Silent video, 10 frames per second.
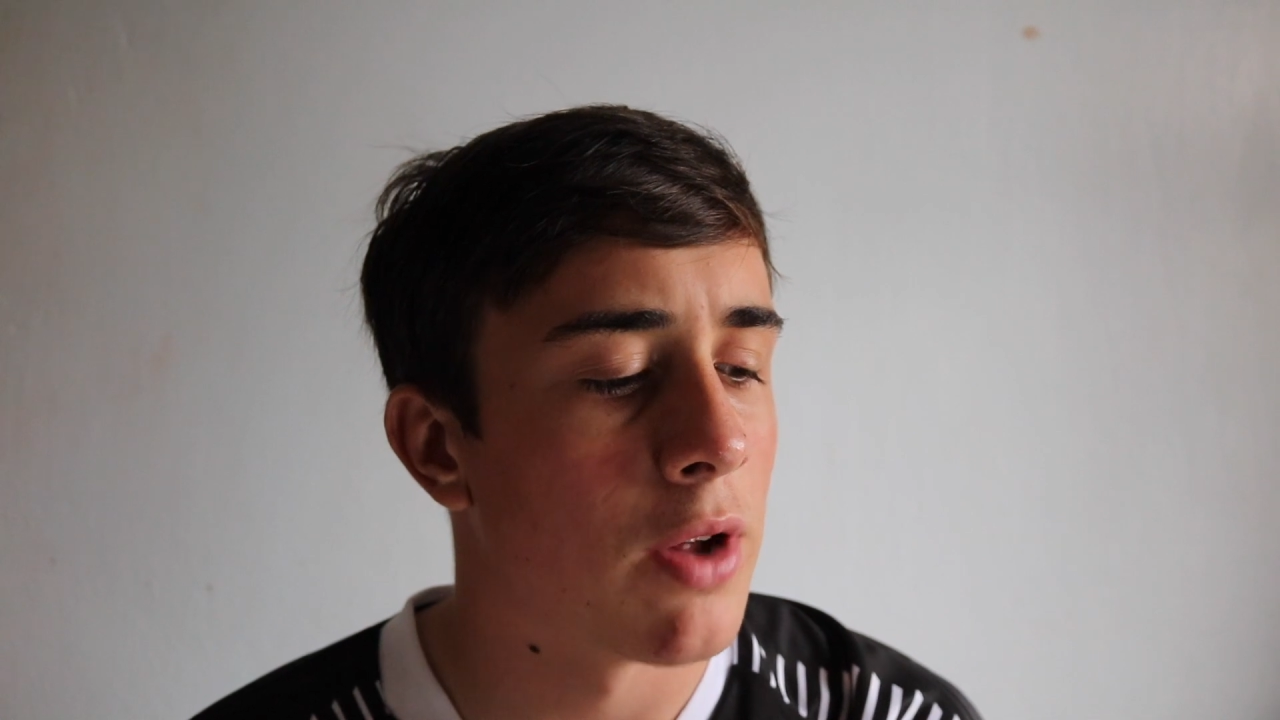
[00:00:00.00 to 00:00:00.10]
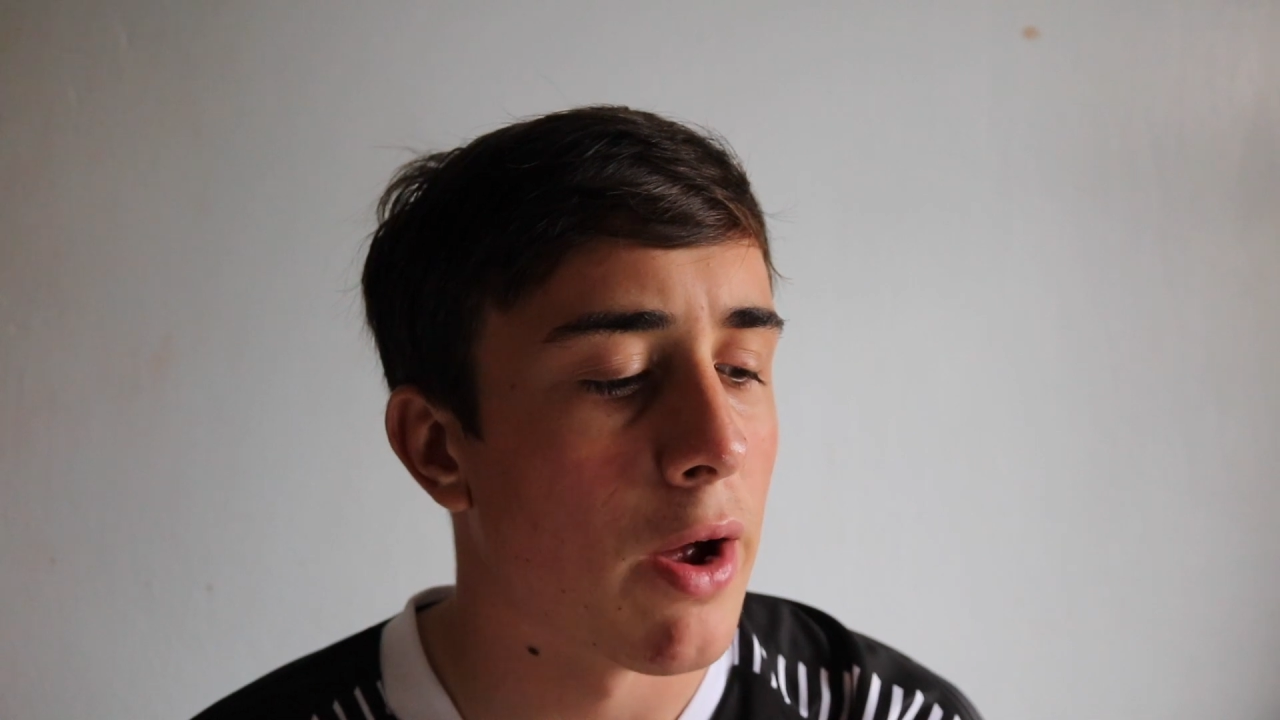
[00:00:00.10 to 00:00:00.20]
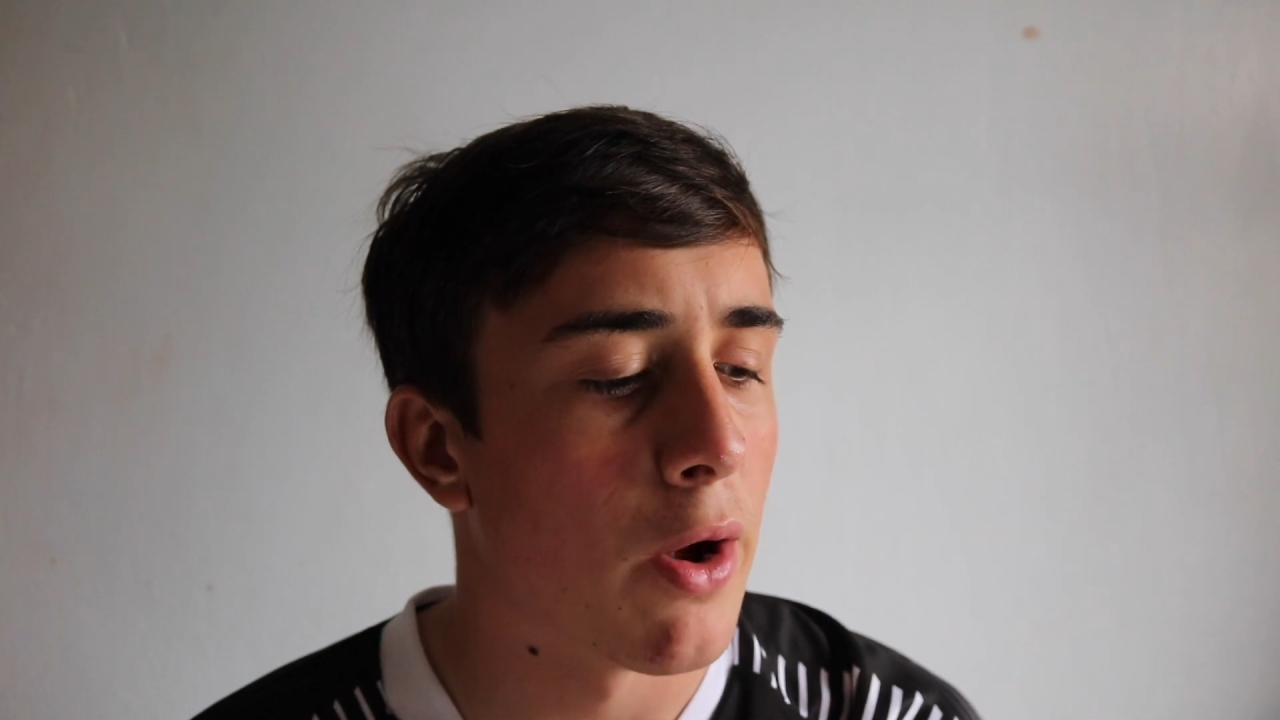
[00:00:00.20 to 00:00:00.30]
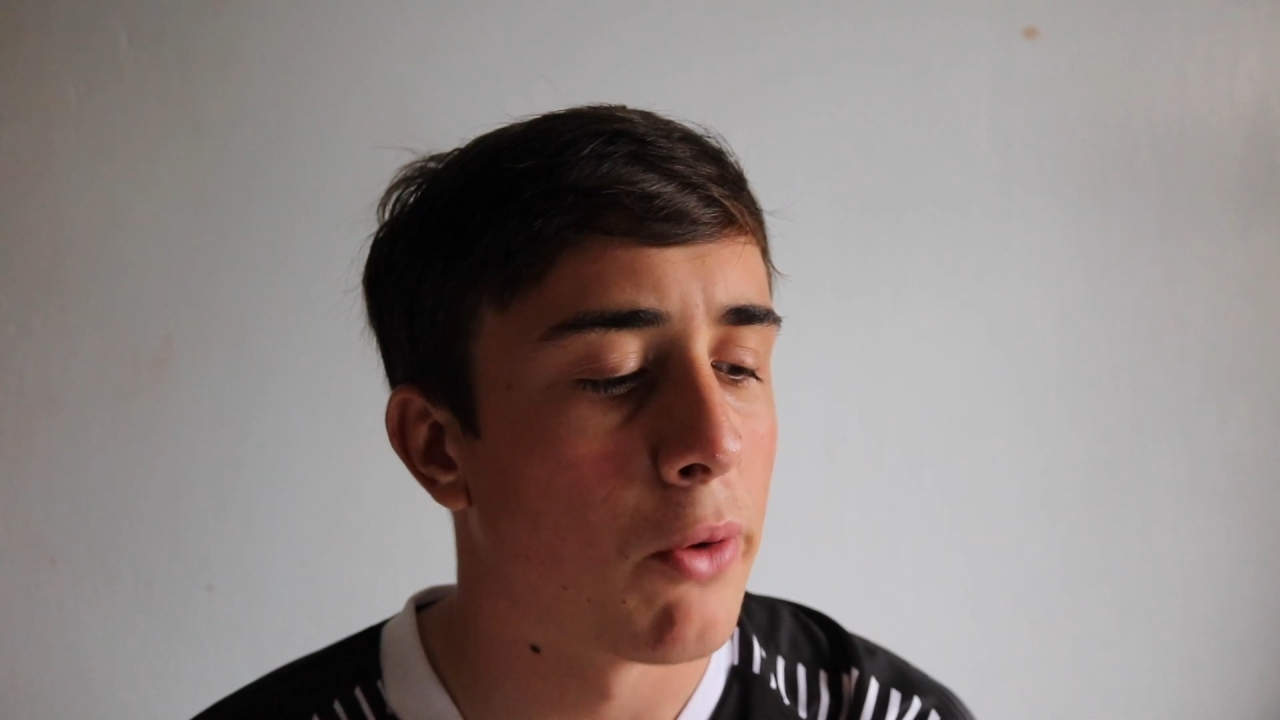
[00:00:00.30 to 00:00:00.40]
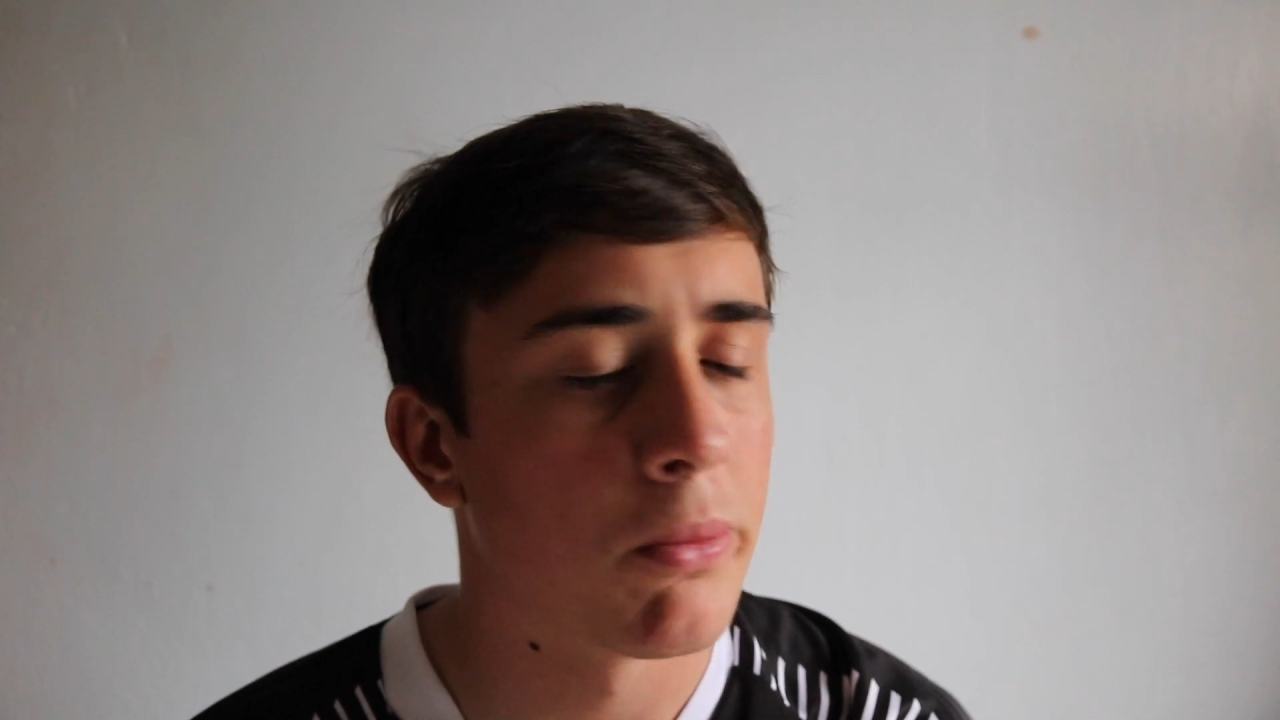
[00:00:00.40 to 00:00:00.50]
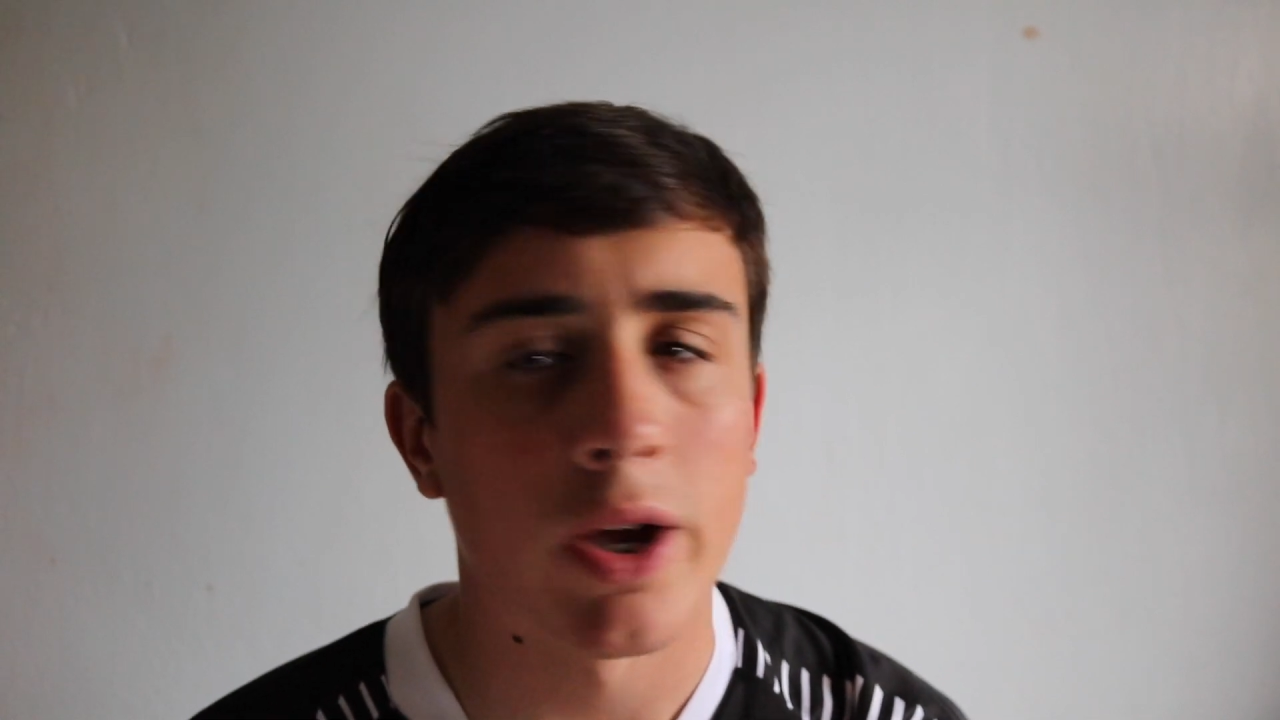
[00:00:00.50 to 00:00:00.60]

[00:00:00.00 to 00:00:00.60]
a home